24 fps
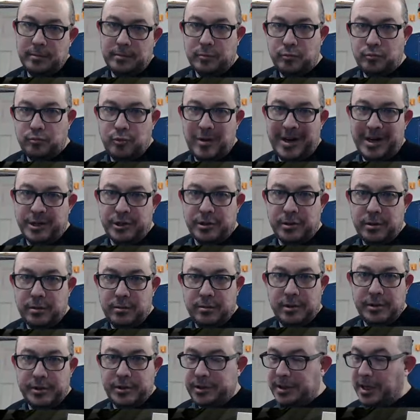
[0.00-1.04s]
retro
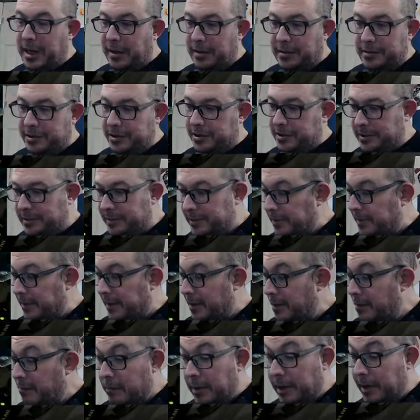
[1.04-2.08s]
nostalgia.
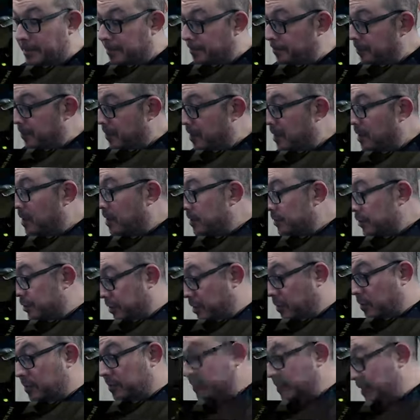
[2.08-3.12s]
But
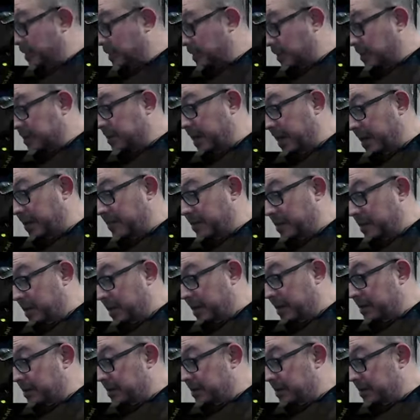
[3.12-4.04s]
so it does have a nice,